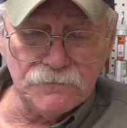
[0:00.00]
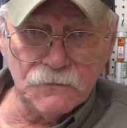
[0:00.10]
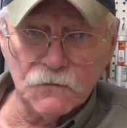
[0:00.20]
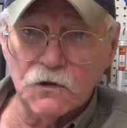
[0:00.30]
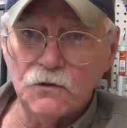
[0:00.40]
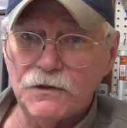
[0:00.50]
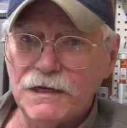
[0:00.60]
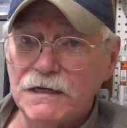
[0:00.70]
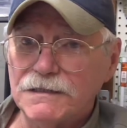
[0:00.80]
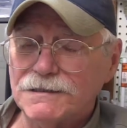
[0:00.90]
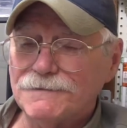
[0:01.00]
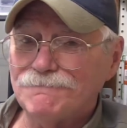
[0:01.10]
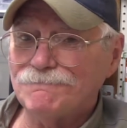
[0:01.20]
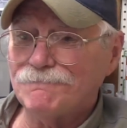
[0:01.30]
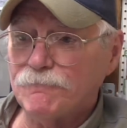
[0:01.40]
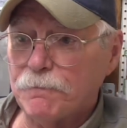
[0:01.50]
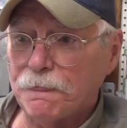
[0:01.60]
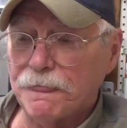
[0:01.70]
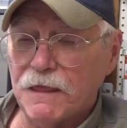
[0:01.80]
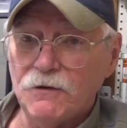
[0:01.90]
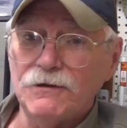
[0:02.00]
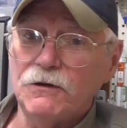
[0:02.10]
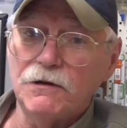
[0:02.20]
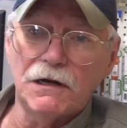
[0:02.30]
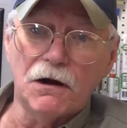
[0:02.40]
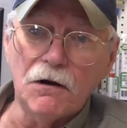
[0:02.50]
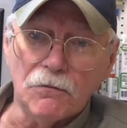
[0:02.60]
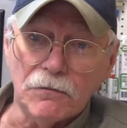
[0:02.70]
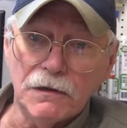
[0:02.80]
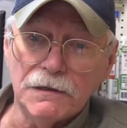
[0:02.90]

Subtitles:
Truth is, you can do it at home.